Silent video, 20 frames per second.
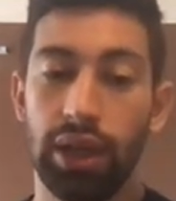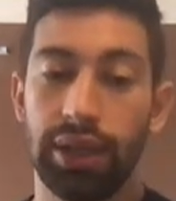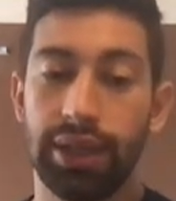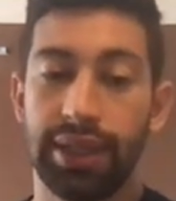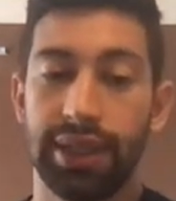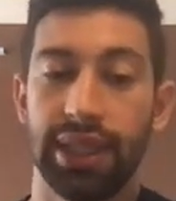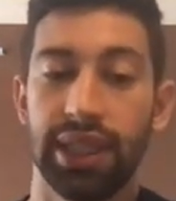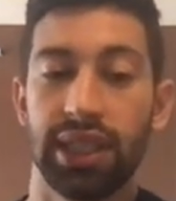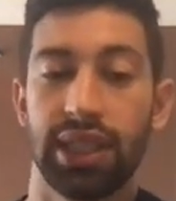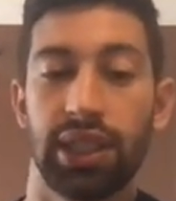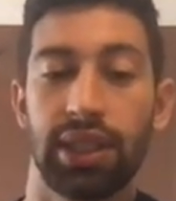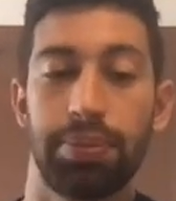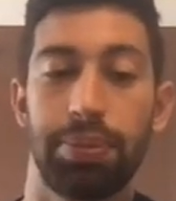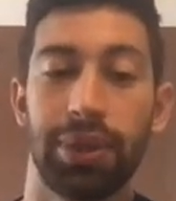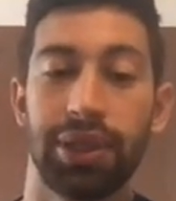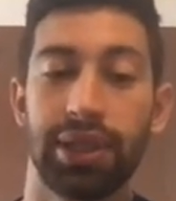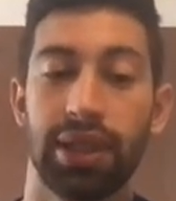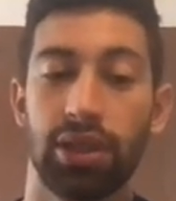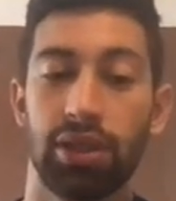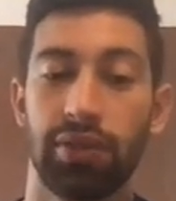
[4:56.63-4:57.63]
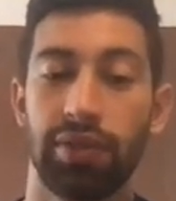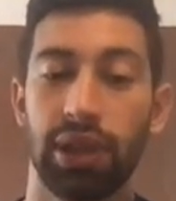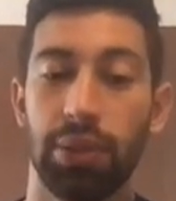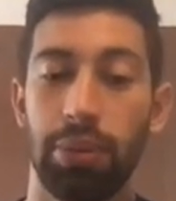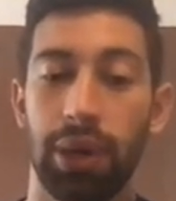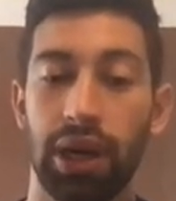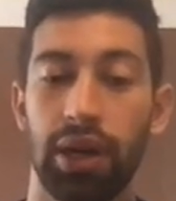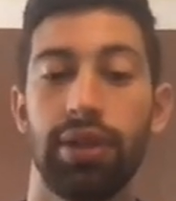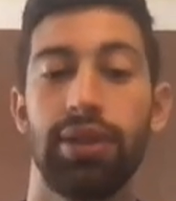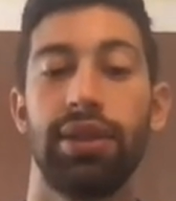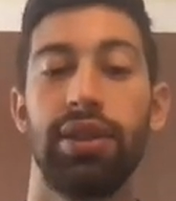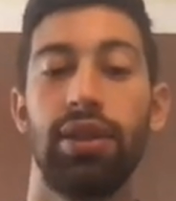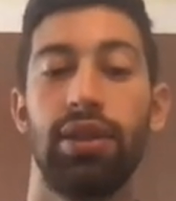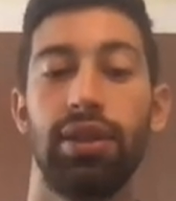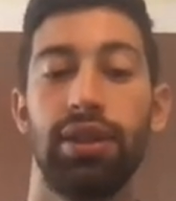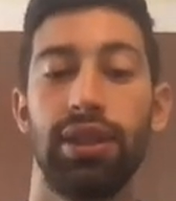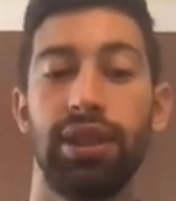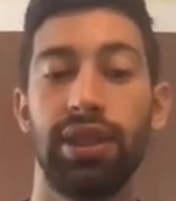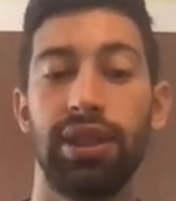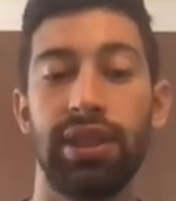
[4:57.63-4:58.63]
six percent of the buyers are
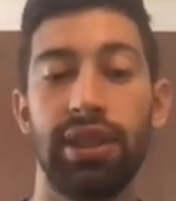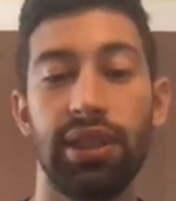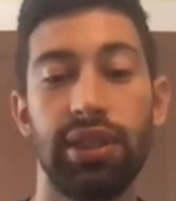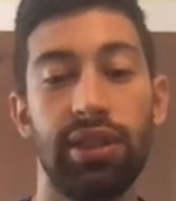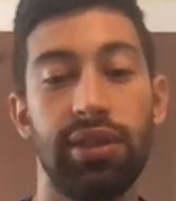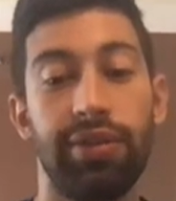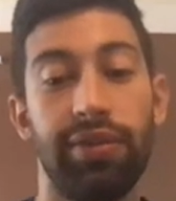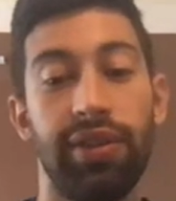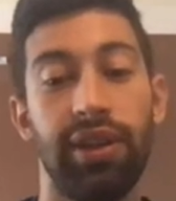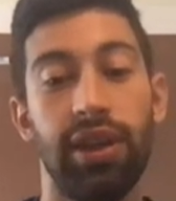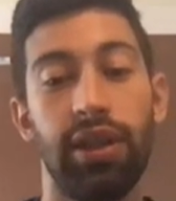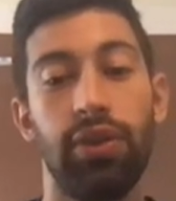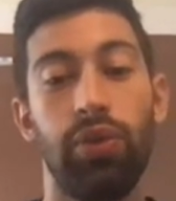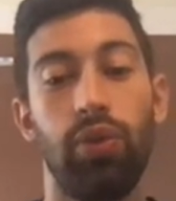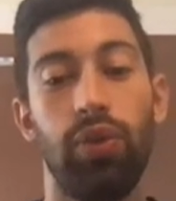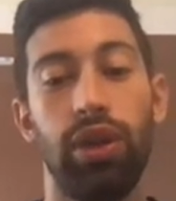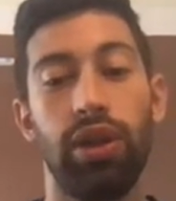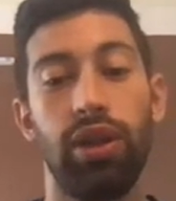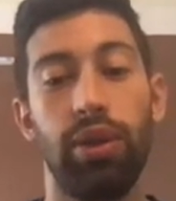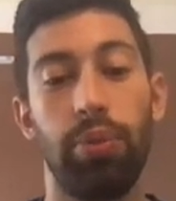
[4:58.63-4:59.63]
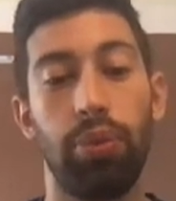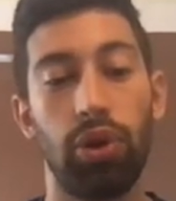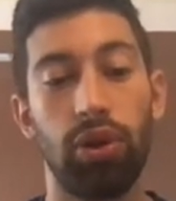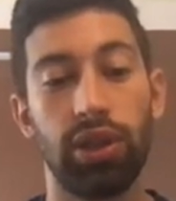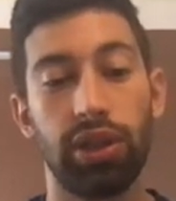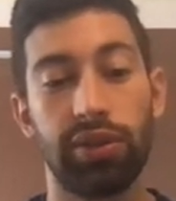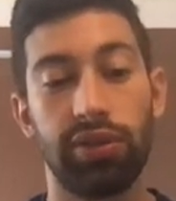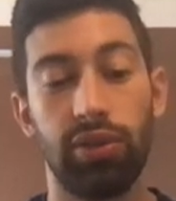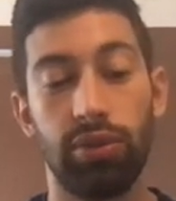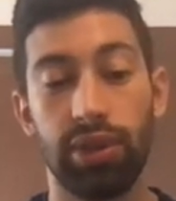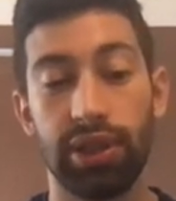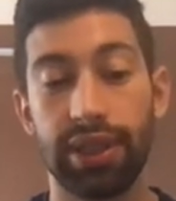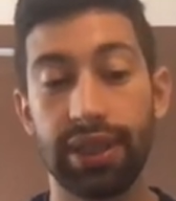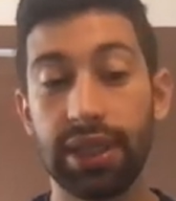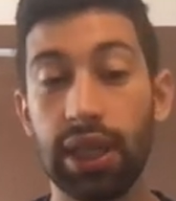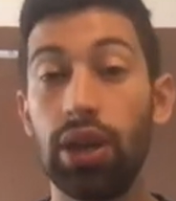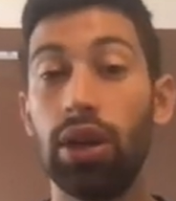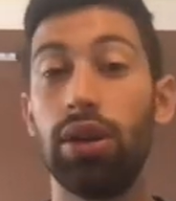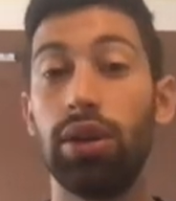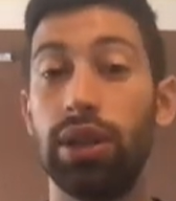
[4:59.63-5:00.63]
dissatisfied with the products from the
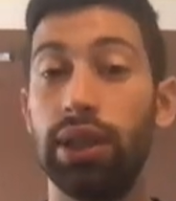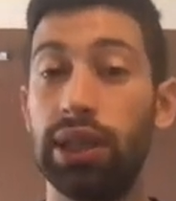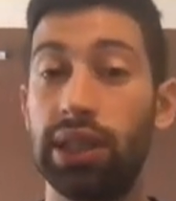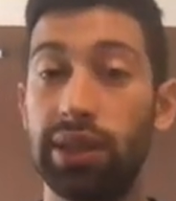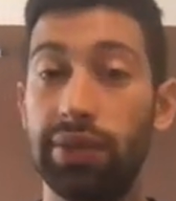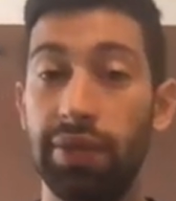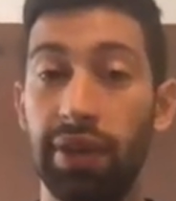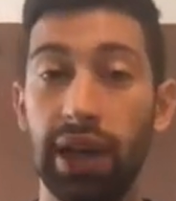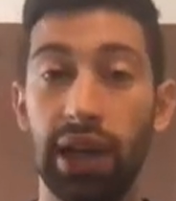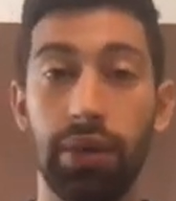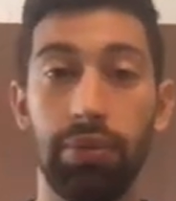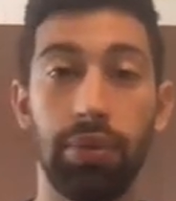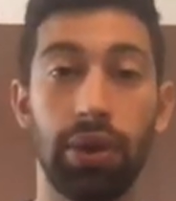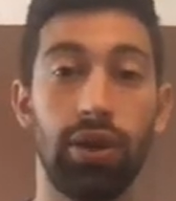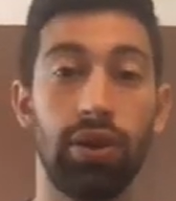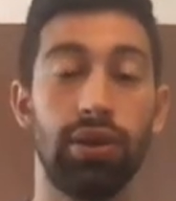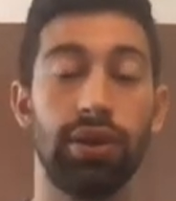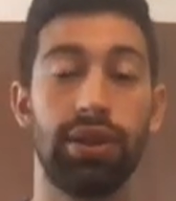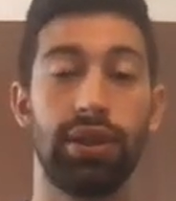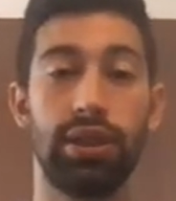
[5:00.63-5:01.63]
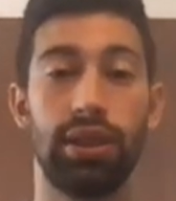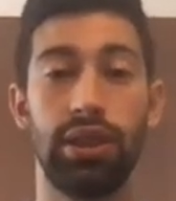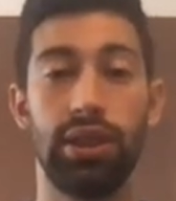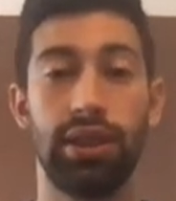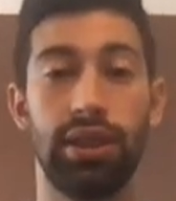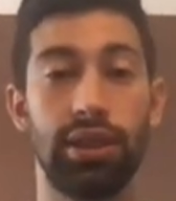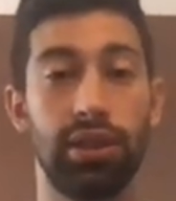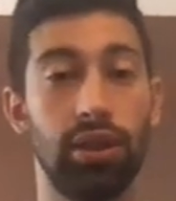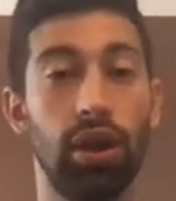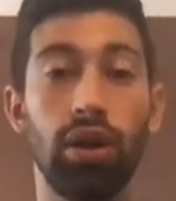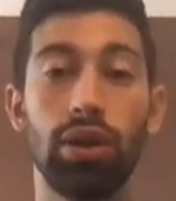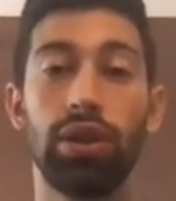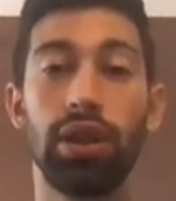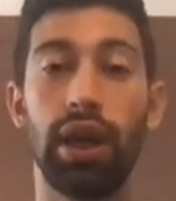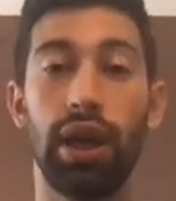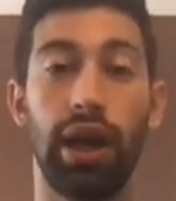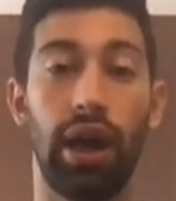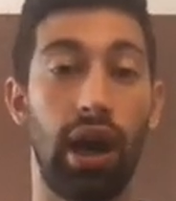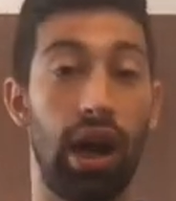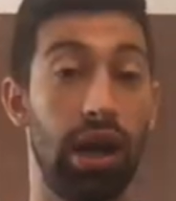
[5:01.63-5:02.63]
seller. It's fine because it's not
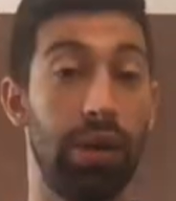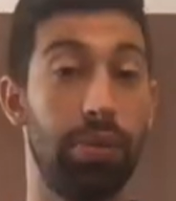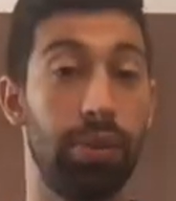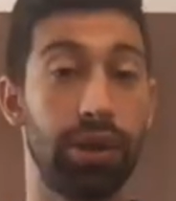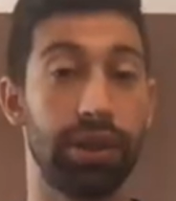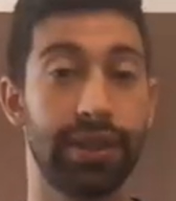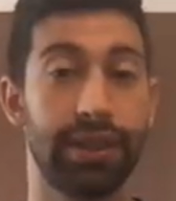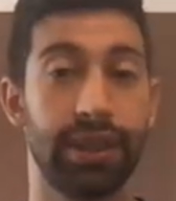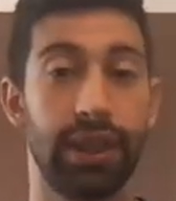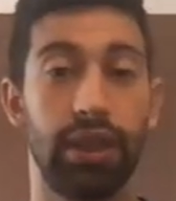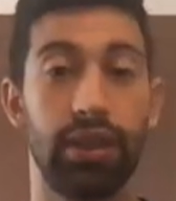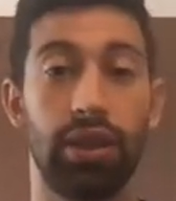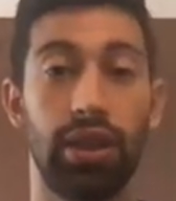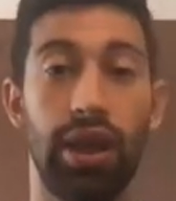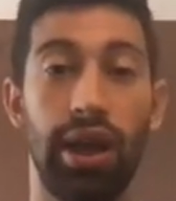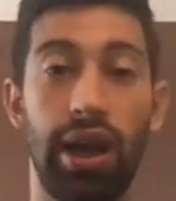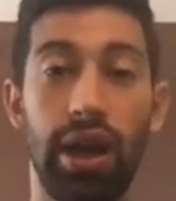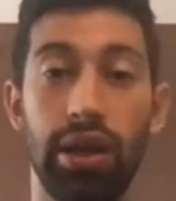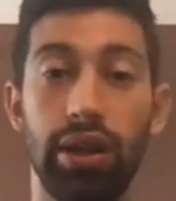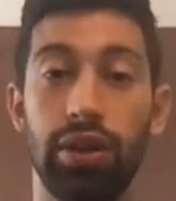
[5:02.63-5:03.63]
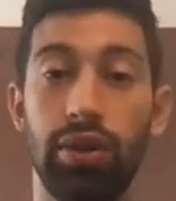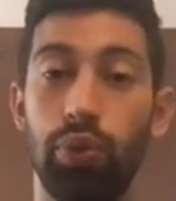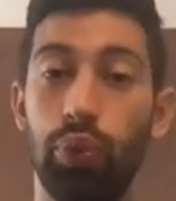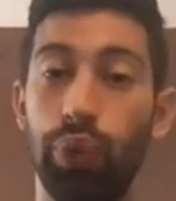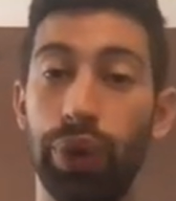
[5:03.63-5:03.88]
a high percent, and we